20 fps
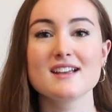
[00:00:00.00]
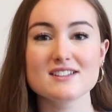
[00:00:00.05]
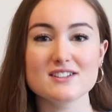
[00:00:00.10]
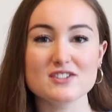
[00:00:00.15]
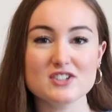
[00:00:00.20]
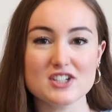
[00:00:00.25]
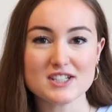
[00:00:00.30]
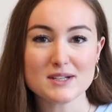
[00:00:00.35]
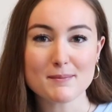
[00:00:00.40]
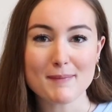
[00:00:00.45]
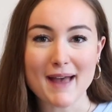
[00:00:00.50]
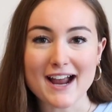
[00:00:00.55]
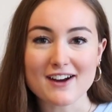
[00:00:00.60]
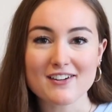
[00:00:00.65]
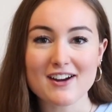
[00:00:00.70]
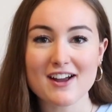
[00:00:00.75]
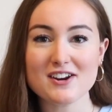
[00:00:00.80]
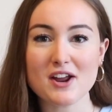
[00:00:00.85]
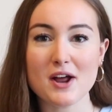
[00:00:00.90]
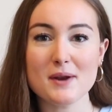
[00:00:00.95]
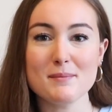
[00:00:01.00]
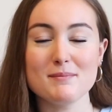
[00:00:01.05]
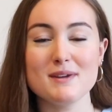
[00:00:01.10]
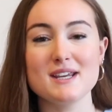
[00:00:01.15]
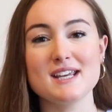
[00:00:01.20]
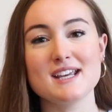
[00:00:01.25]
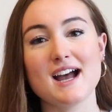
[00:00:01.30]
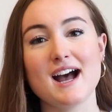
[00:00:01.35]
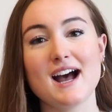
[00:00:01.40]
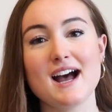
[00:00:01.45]
So just a background on
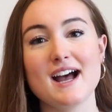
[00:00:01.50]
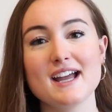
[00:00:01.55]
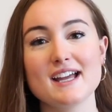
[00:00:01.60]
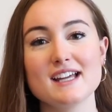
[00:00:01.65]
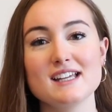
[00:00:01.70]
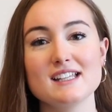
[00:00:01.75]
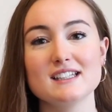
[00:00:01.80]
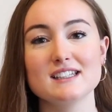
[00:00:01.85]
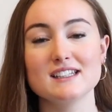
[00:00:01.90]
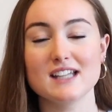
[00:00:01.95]
me, I